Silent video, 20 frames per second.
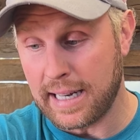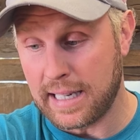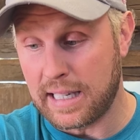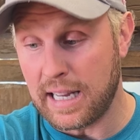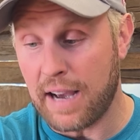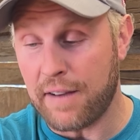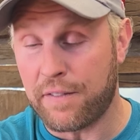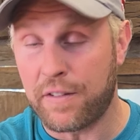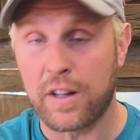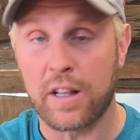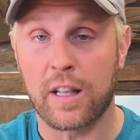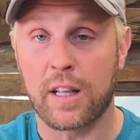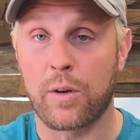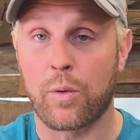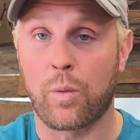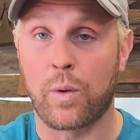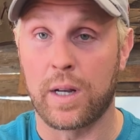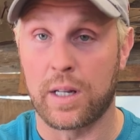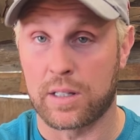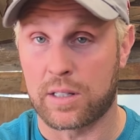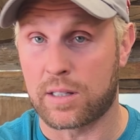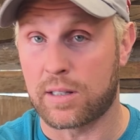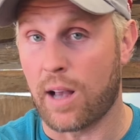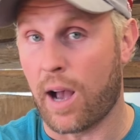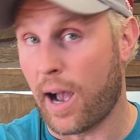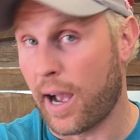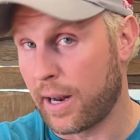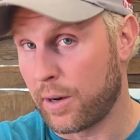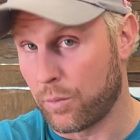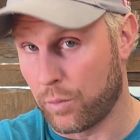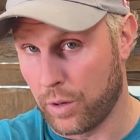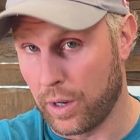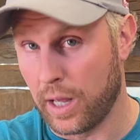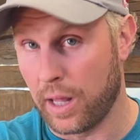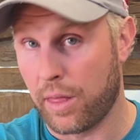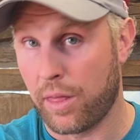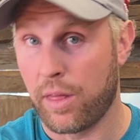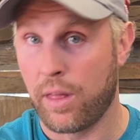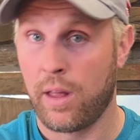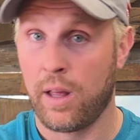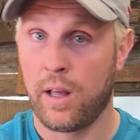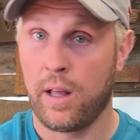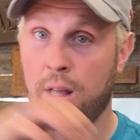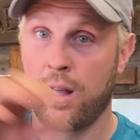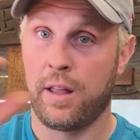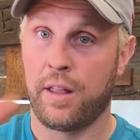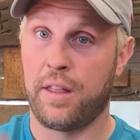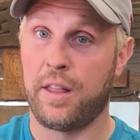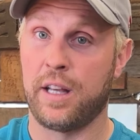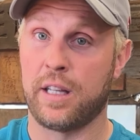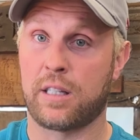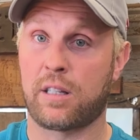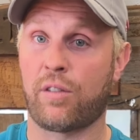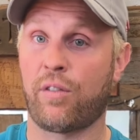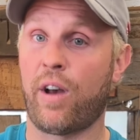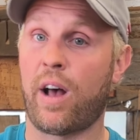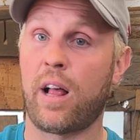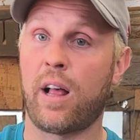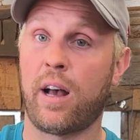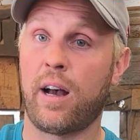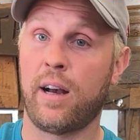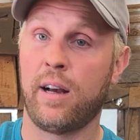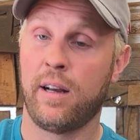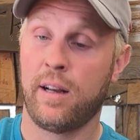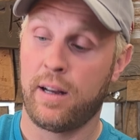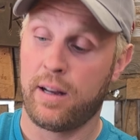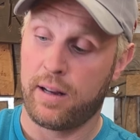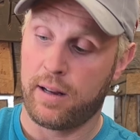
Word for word: definitely will side with this fella